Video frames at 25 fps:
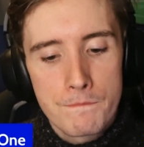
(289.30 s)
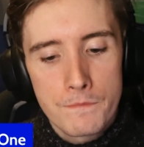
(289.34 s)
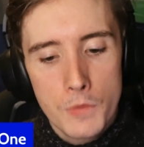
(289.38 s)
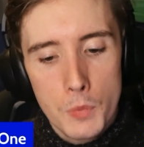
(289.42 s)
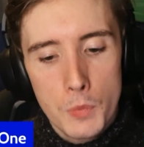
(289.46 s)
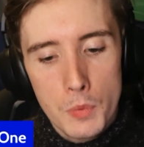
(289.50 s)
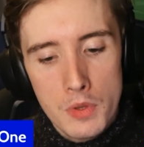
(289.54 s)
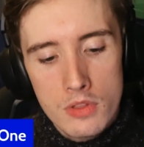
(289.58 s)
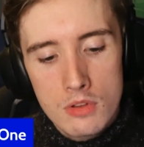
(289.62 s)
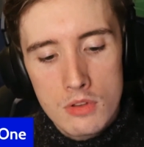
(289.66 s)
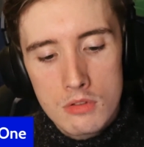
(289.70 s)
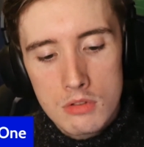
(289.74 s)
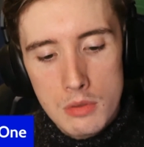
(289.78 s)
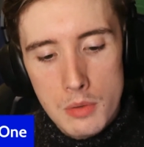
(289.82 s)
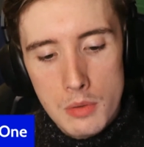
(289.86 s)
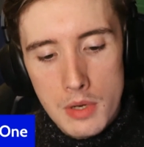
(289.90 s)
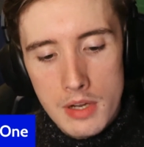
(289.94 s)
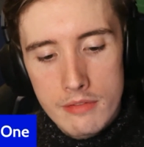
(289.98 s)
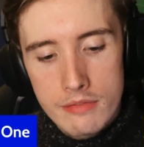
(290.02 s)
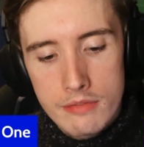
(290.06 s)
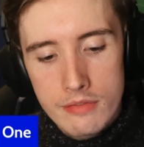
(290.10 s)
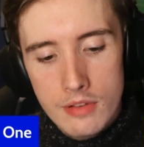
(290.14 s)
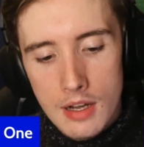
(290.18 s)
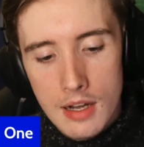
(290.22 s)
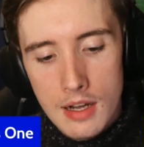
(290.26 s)
With
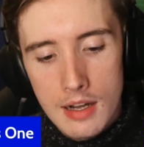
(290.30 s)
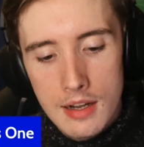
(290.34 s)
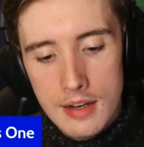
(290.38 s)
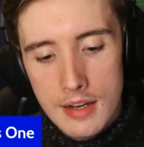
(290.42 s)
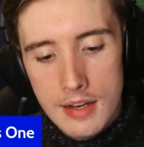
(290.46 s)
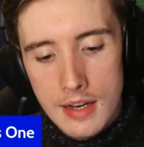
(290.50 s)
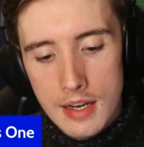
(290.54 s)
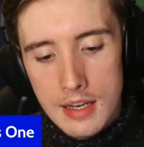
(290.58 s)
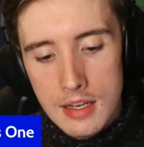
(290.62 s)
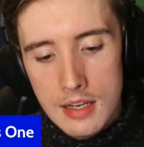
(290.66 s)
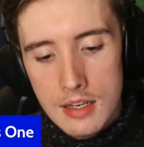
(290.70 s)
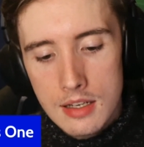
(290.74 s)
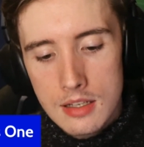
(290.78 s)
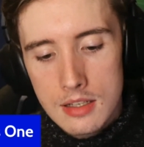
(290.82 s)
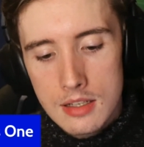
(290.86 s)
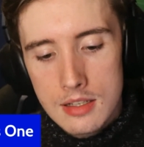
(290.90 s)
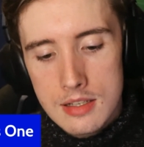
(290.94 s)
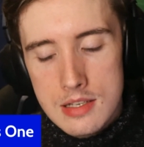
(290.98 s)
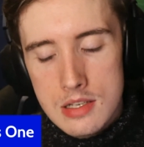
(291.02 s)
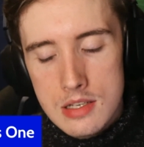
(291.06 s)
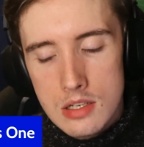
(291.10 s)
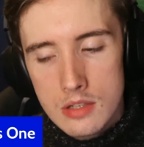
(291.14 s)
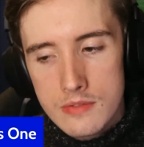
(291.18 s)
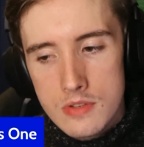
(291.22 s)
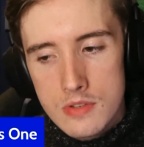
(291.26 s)
Gruev, I
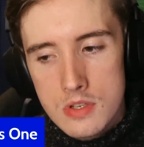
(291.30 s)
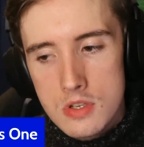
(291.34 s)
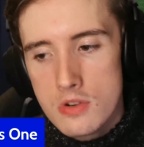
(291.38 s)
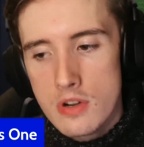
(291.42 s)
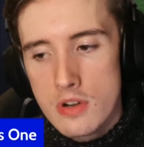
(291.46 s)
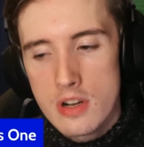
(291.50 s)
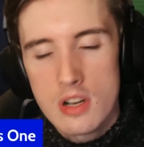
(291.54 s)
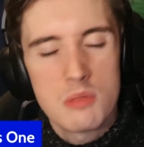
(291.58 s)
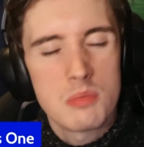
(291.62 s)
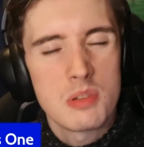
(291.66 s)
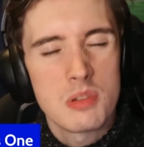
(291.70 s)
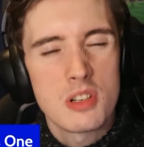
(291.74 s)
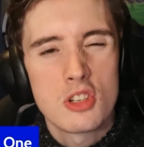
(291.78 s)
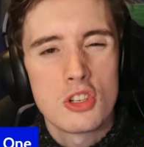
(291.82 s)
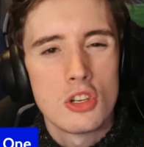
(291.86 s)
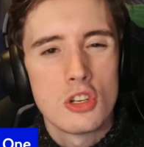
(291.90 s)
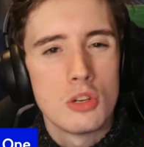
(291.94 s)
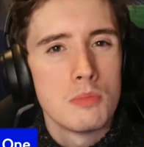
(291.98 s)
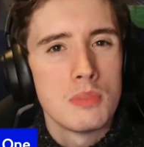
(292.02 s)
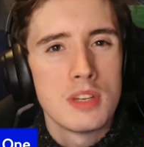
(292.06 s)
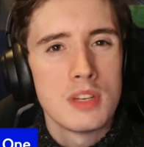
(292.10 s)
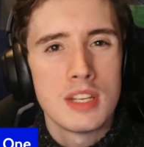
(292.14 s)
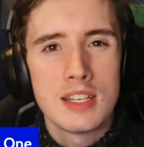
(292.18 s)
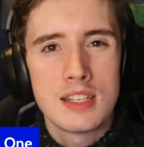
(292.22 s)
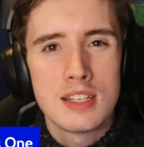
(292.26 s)
sort of straight up
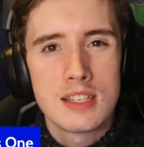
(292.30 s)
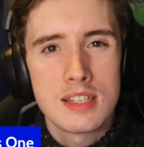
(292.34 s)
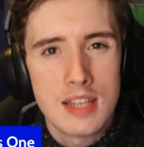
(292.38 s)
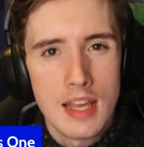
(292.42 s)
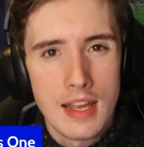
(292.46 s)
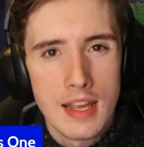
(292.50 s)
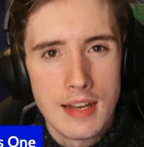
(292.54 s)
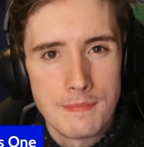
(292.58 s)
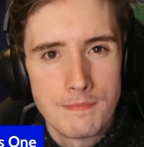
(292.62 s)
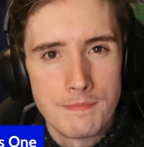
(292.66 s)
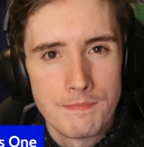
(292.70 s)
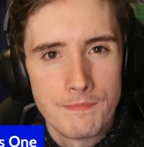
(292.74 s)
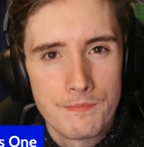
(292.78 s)
assumed he'd stay.